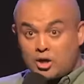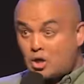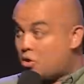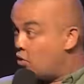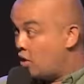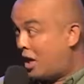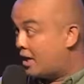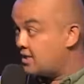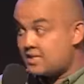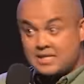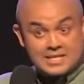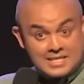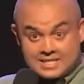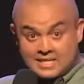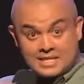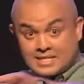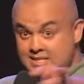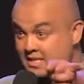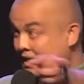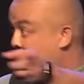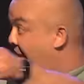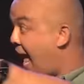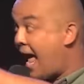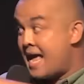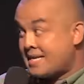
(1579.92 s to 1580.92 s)
you, you know, it's, it's
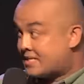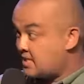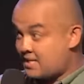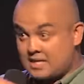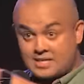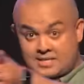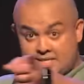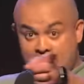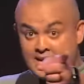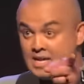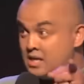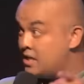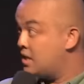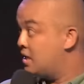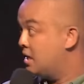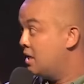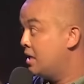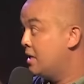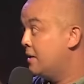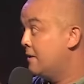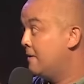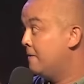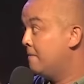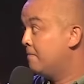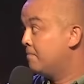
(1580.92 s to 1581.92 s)
lies, they eh? say.
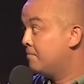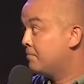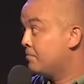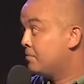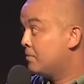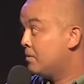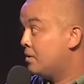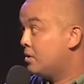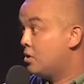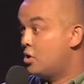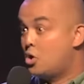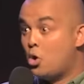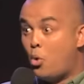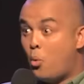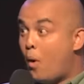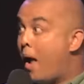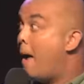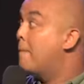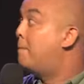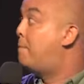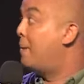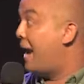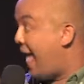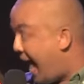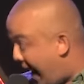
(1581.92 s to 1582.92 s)
You
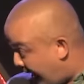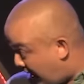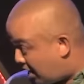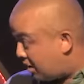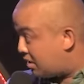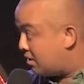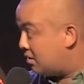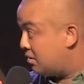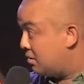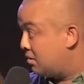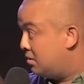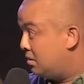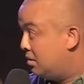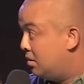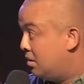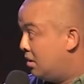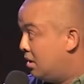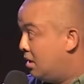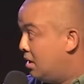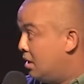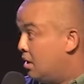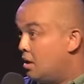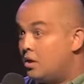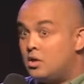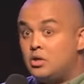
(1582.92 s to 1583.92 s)
wear black.
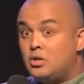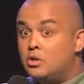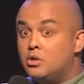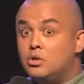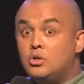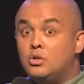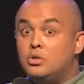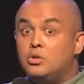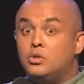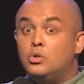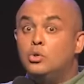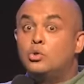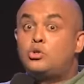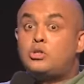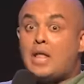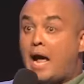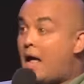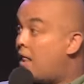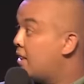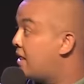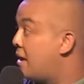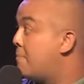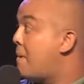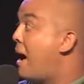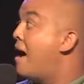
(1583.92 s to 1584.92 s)
You
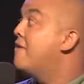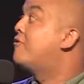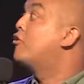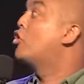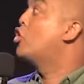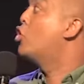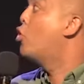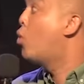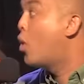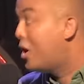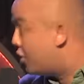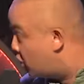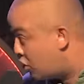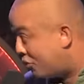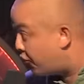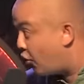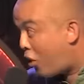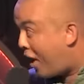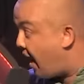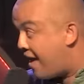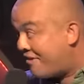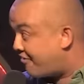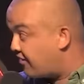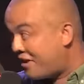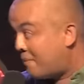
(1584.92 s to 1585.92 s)
tell them I've ruined you for
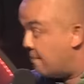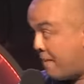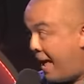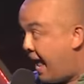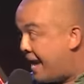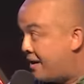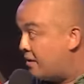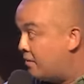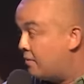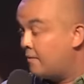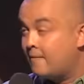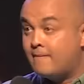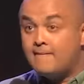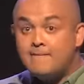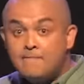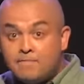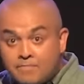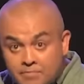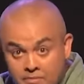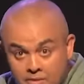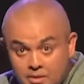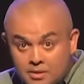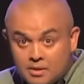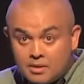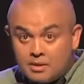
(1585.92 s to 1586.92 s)
every man.
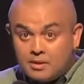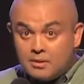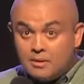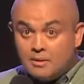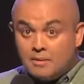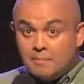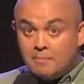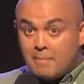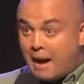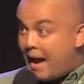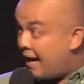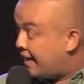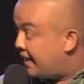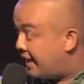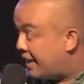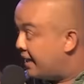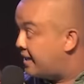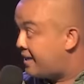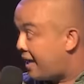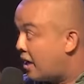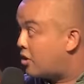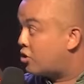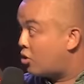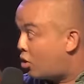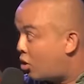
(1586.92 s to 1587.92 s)
Maar hierdie
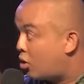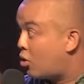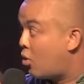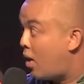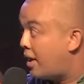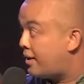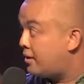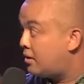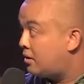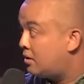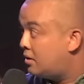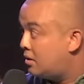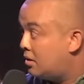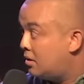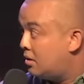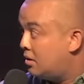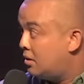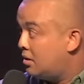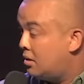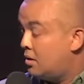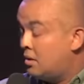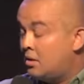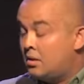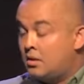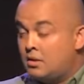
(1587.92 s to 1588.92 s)
kind groot.
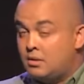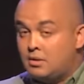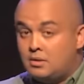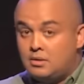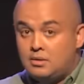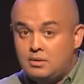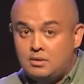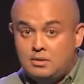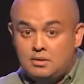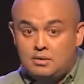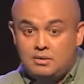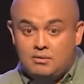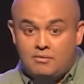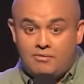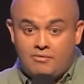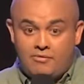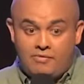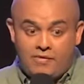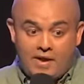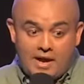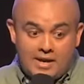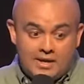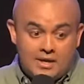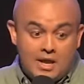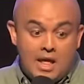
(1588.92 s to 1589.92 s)

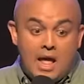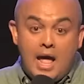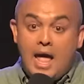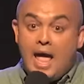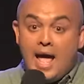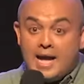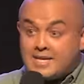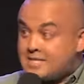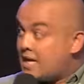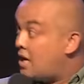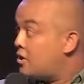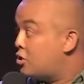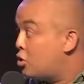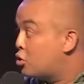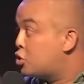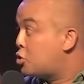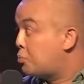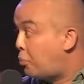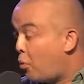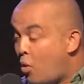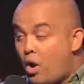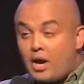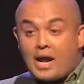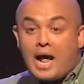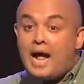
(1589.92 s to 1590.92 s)
Find it. Ek sal jou
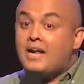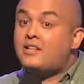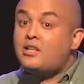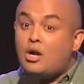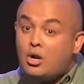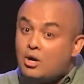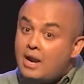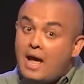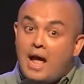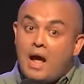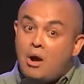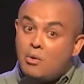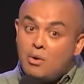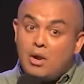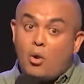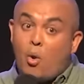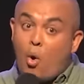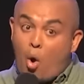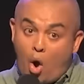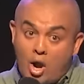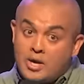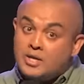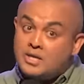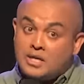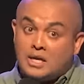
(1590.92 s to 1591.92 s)
spook. I told our
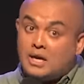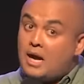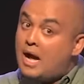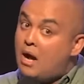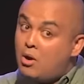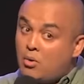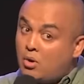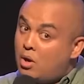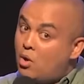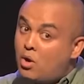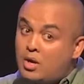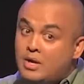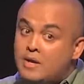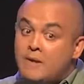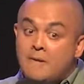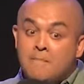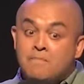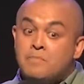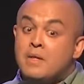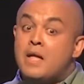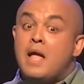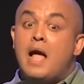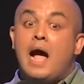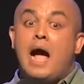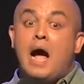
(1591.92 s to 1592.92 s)
hond, our hond,
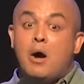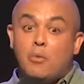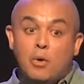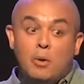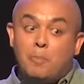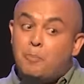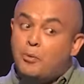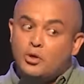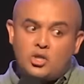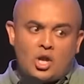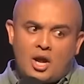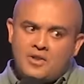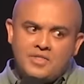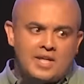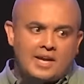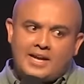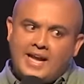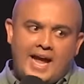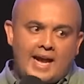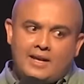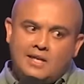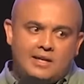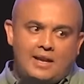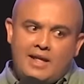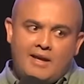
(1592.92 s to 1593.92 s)
I will put on the
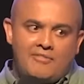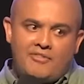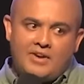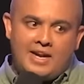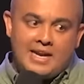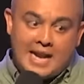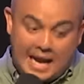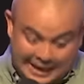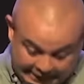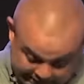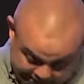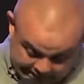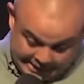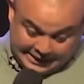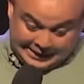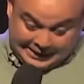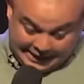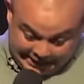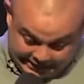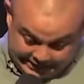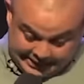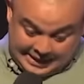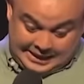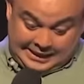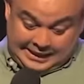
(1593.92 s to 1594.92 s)
kettle every night. Click,
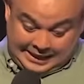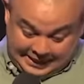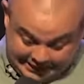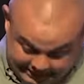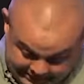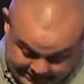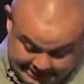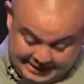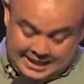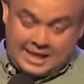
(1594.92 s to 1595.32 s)
click, click, click, click.